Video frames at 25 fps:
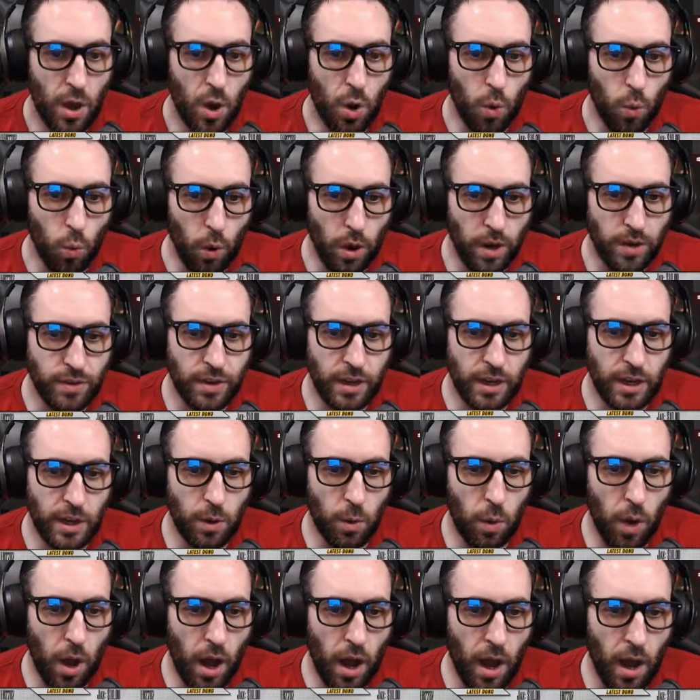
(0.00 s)

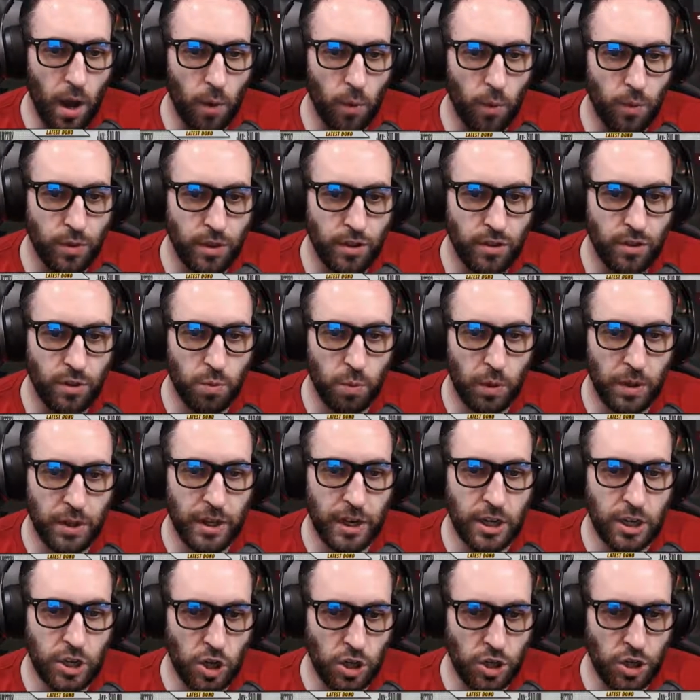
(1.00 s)
This is what the
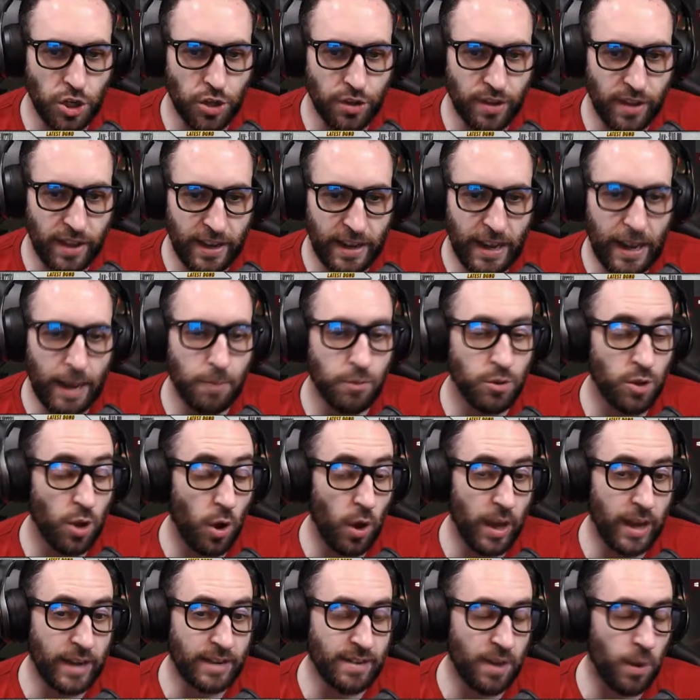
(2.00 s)
conjunction looks like in game. So
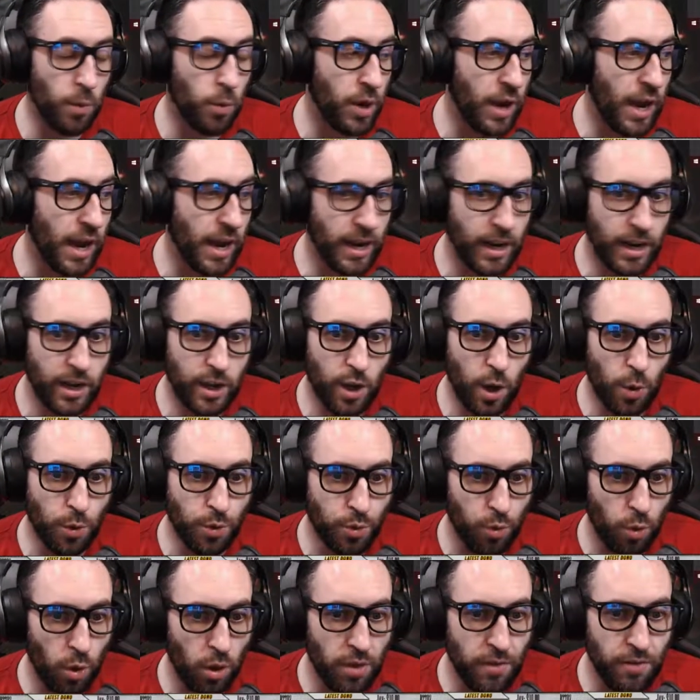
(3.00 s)
like I said, we're not going to go
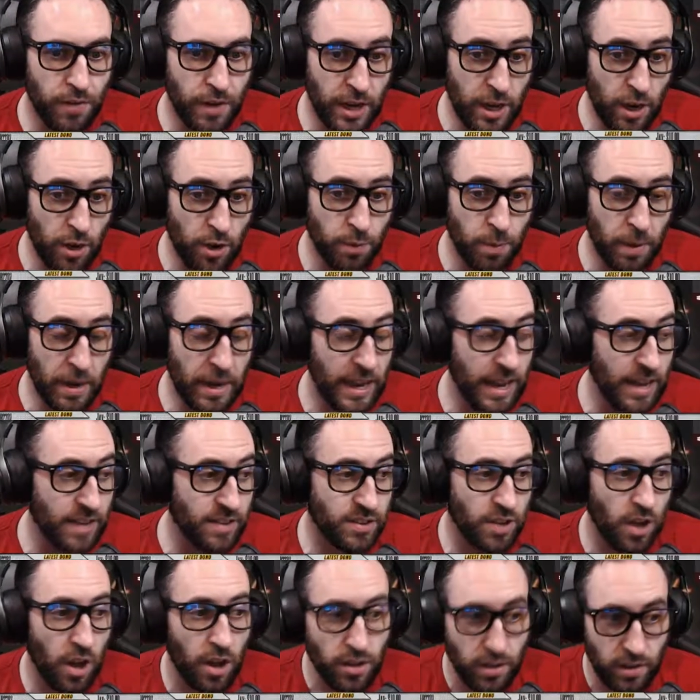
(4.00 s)
through all the videos, but he has
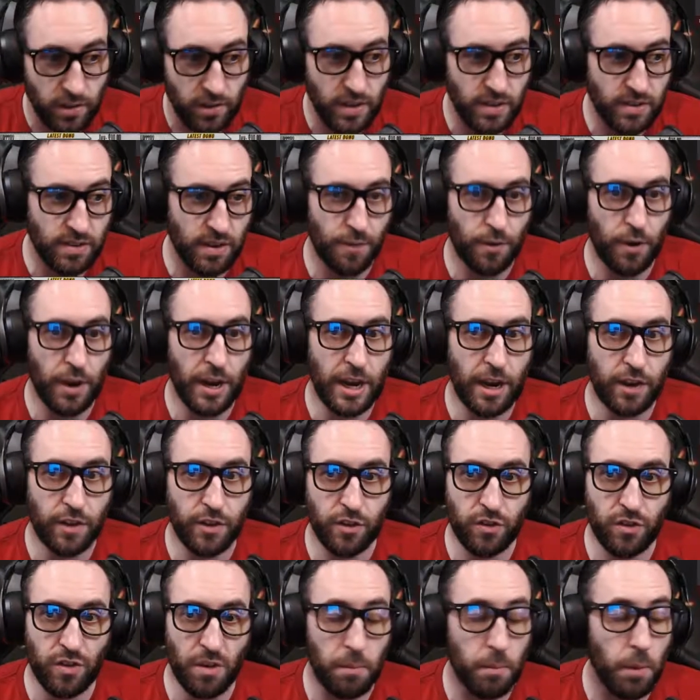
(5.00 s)
tons of this stuff right here.
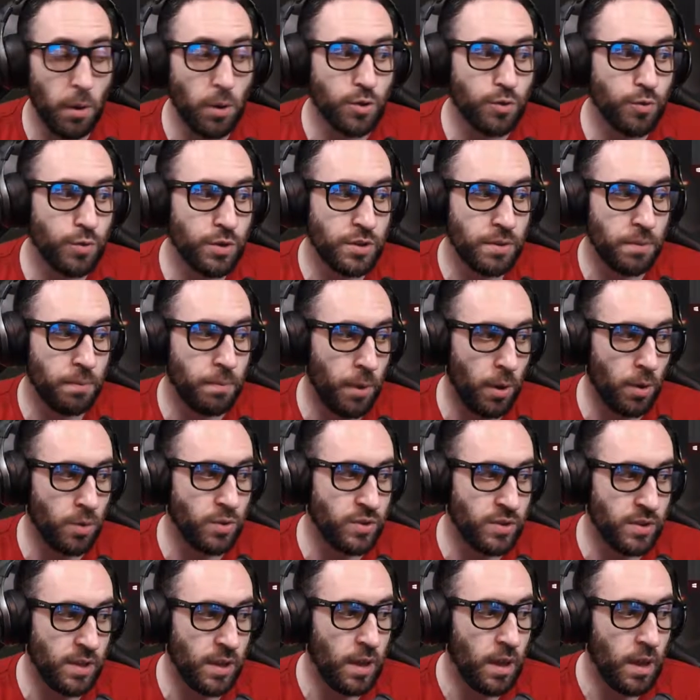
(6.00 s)
This is the most recent
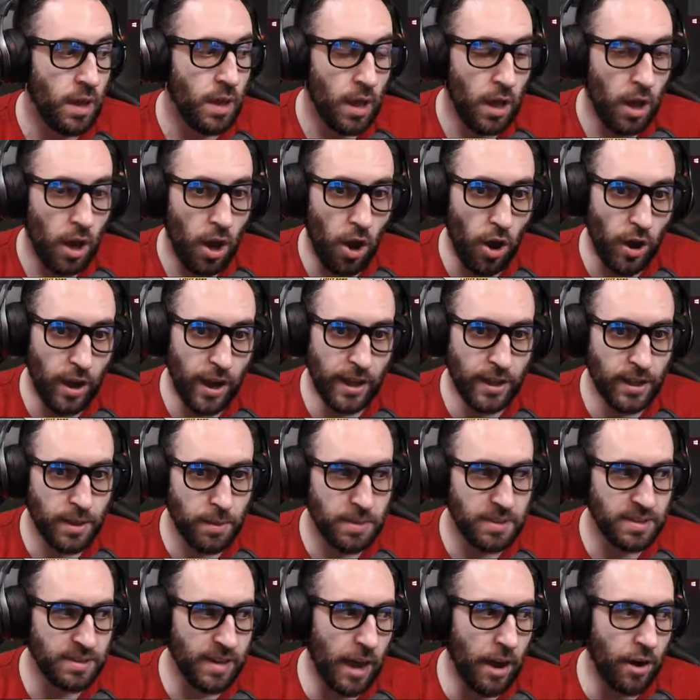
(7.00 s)
post on
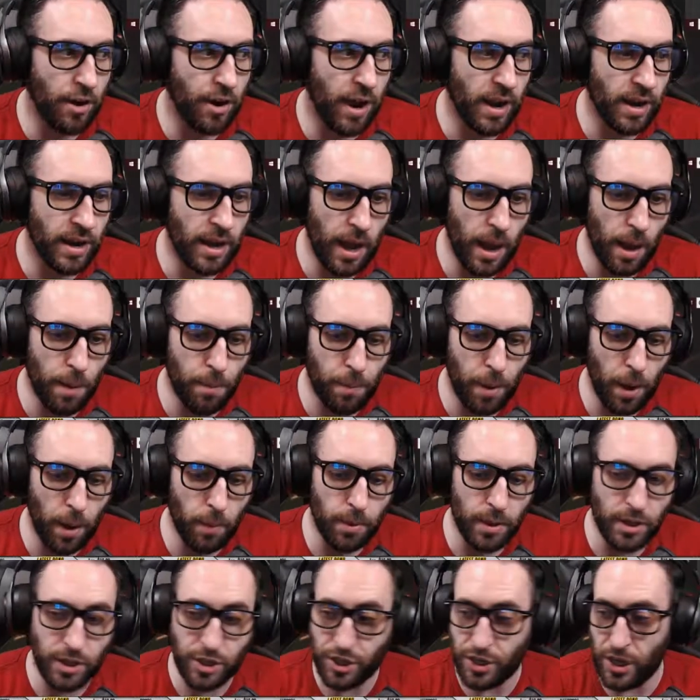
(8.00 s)
AnthemInsider.com,
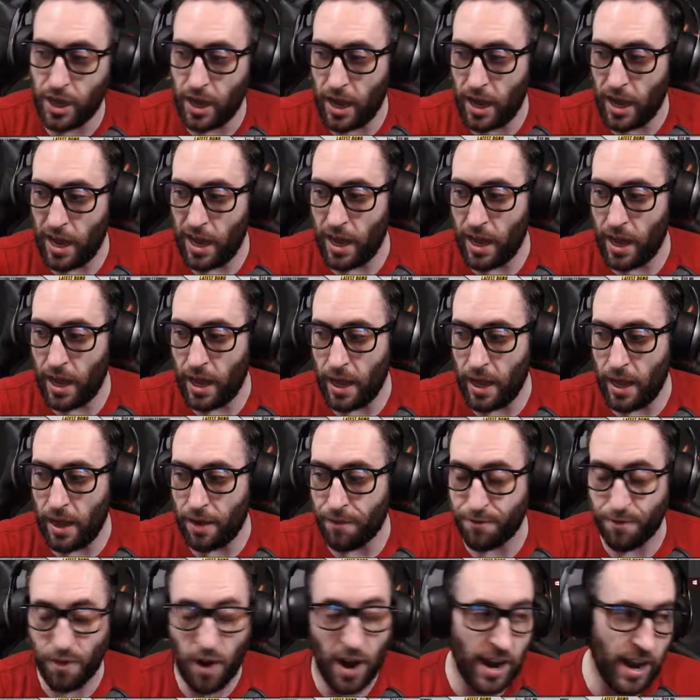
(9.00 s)
published
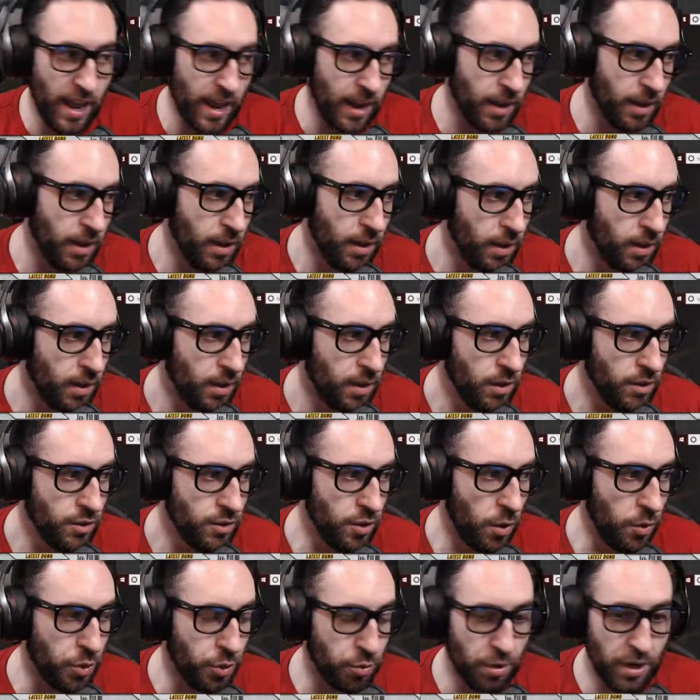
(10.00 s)
Friday,
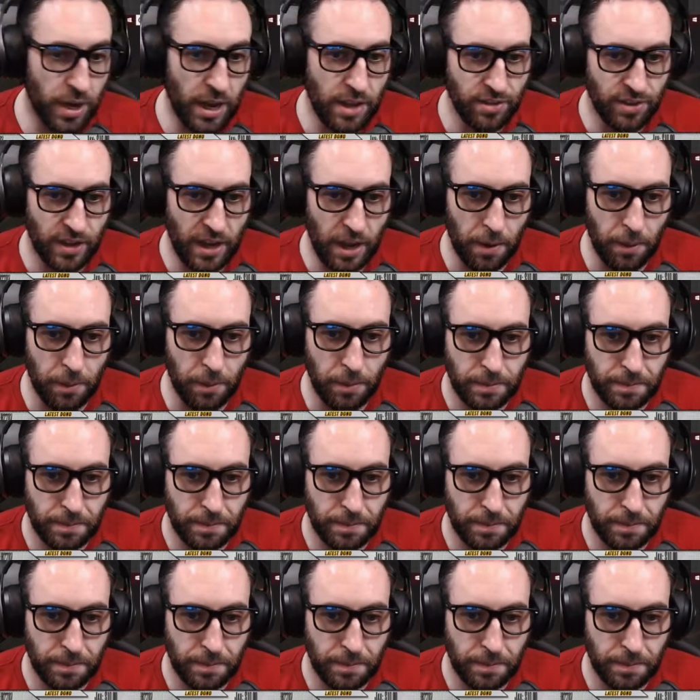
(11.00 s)
so 3 days ago.